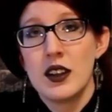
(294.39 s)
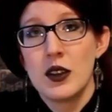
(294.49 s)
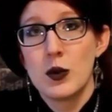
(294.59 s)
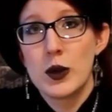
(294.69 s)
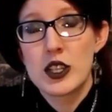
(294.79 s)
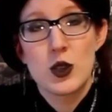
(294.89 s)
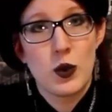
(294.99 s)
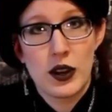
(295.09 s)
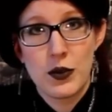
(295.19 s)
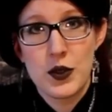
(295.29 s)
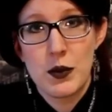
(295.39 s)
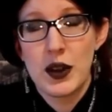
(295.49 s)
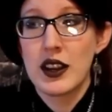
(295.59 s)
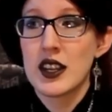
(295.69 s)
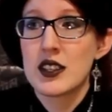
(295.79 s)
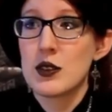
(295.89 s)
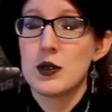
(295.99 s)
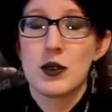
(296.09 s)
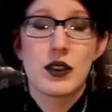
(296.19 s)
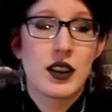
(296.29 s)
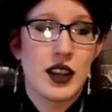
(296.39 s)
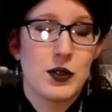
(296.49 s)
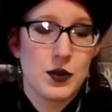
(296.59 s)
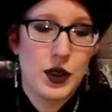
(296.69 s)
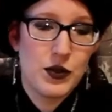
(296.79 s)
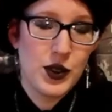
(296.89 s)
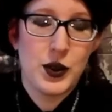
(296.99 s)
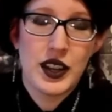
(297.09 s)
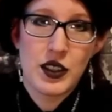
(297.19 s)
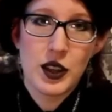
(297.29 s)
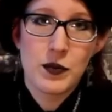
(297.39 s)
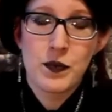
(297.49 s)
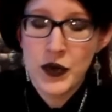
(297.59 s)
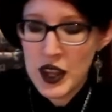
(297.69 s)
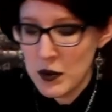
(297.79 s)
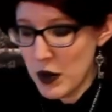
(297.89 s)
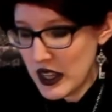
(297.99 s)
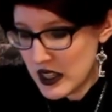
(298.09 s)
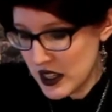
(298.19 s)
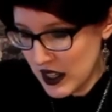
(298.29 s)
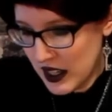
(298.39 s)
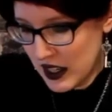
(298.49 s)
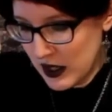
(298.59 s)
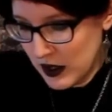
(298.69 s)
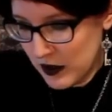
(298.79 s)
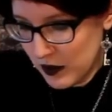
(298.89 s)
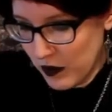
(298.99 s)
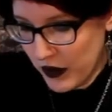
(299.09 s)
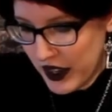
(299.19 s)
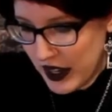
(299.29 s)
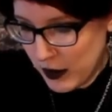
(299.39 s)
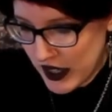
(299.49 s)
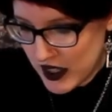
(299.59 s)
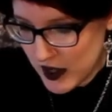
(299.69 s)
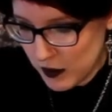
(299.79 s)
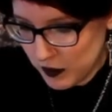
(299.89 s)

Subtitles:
which one of them, unless you do kind of voting thing. But anyways,